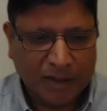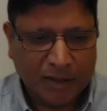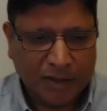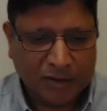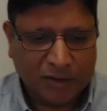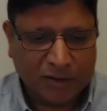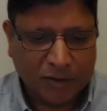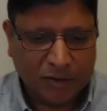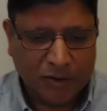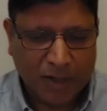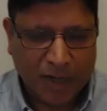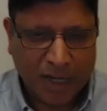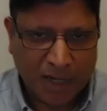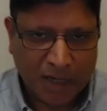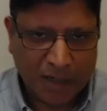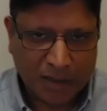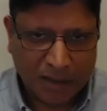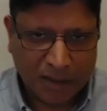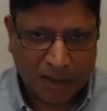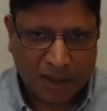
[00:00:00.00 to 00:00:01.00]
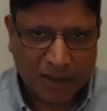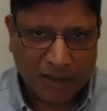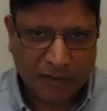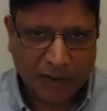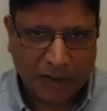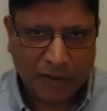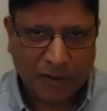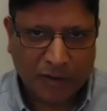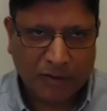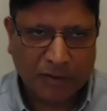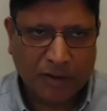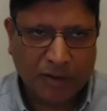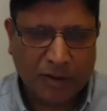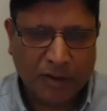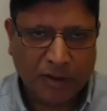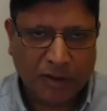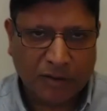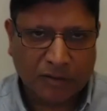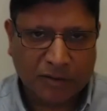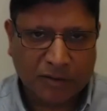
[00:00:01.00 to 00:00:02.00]
So you can't leave it, you
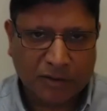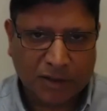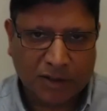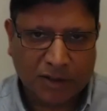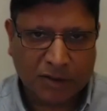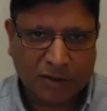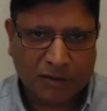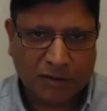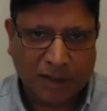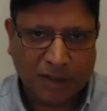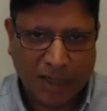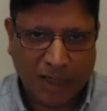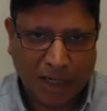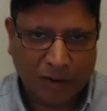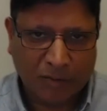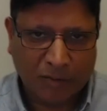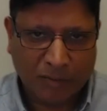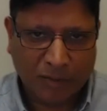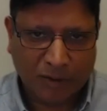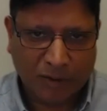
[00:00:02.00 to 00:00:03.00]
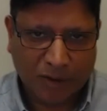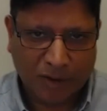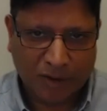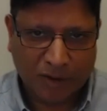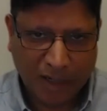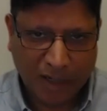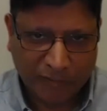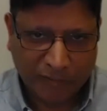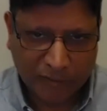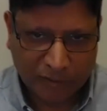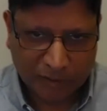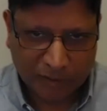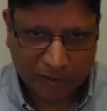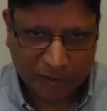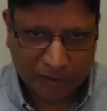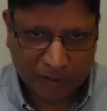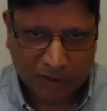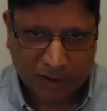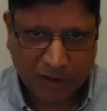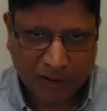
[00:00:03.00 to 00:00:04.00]
know, just to the output. You have
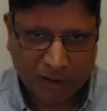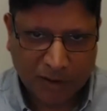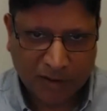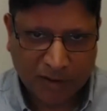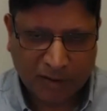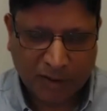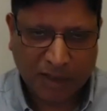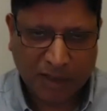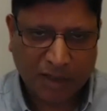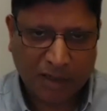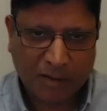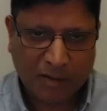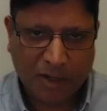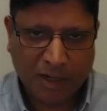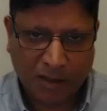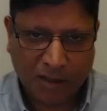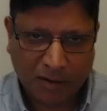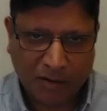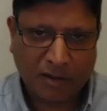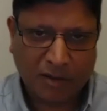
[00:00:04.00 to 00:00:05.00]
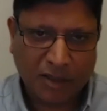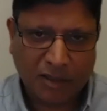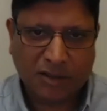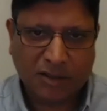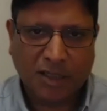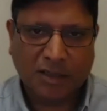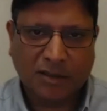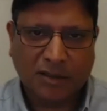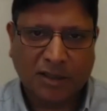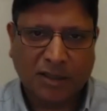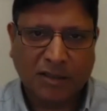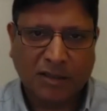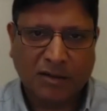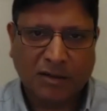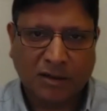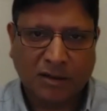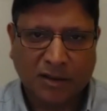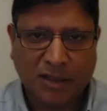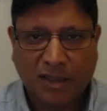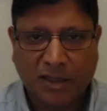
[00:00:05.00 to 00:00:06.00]
to start thinking about and architecting
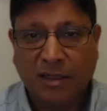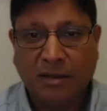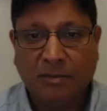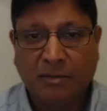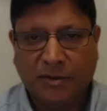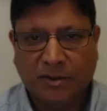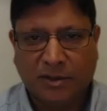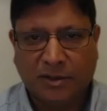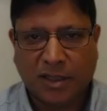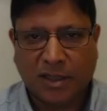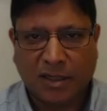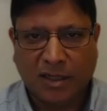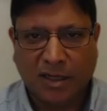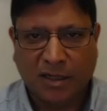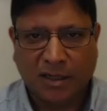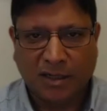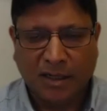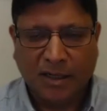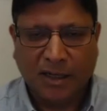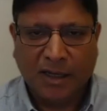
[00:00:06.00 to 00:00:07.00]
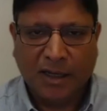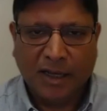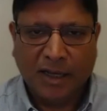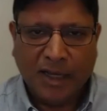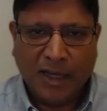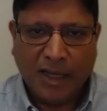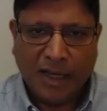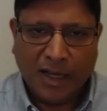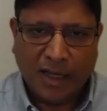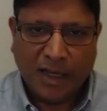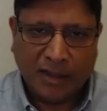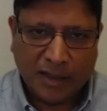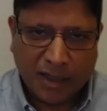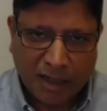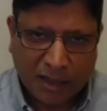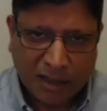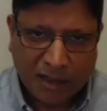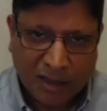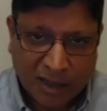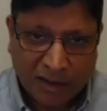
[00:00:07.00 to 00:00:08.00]
on the input side, and
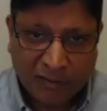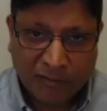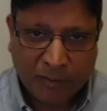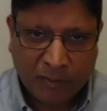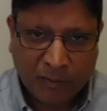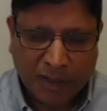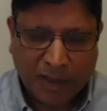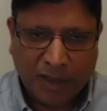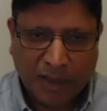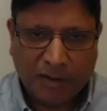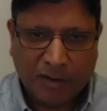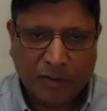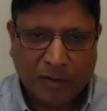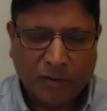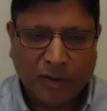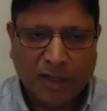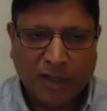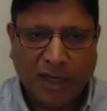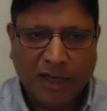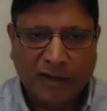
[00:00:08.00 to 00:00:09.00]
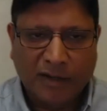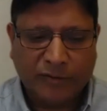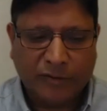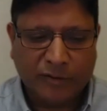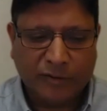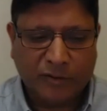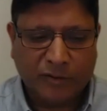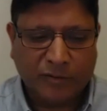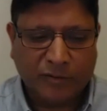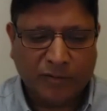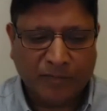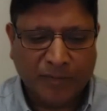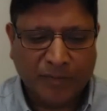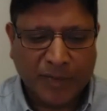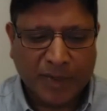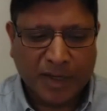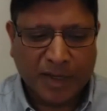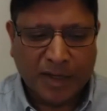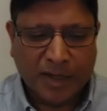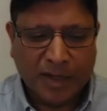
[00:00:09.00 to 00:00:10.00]
that inevitably will have to
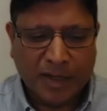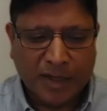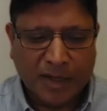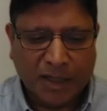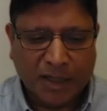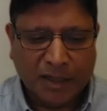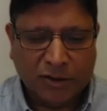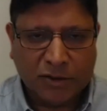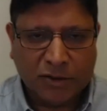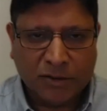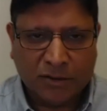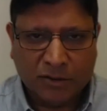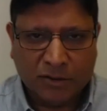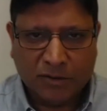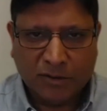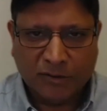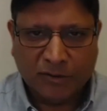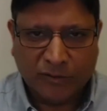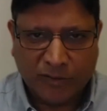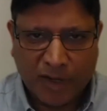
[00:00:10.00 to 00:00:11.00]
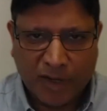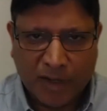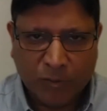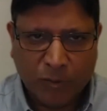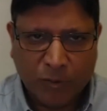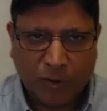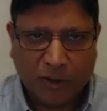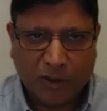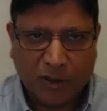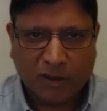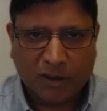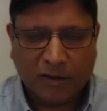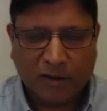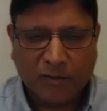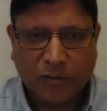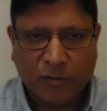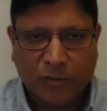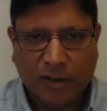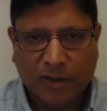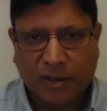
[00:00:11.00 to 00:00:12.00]
get you into a framework
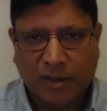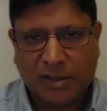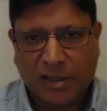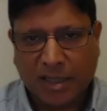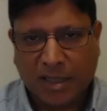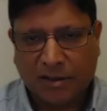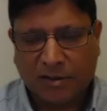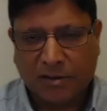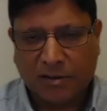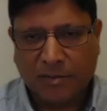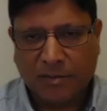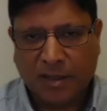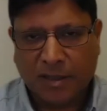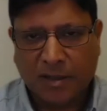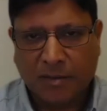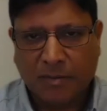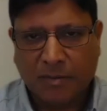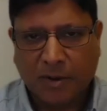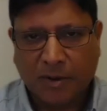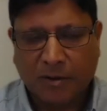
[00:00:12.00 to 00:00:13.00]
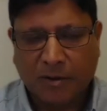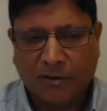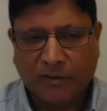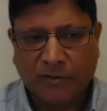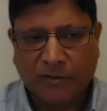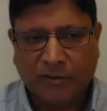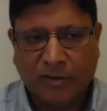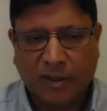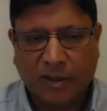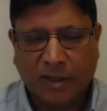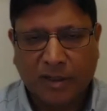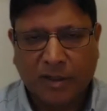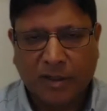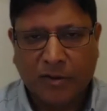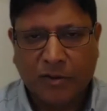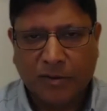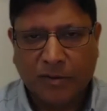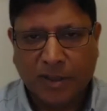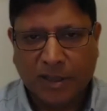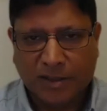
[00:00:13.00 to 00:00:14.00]
where this has to become part of
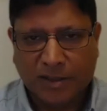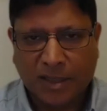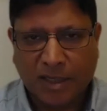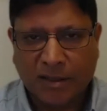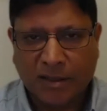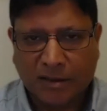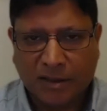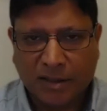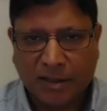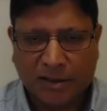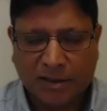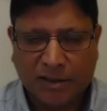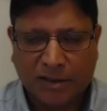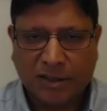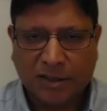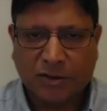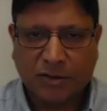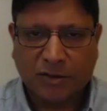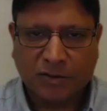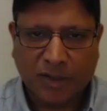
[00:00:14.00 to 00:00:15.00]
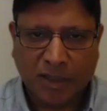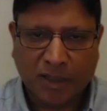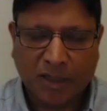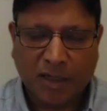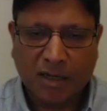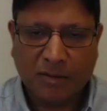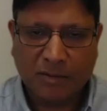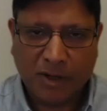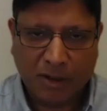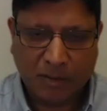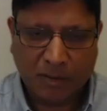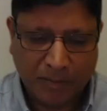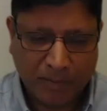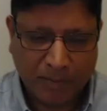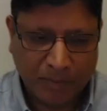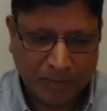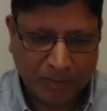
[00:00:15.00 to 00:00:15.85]
your design thesis as you're thinking about,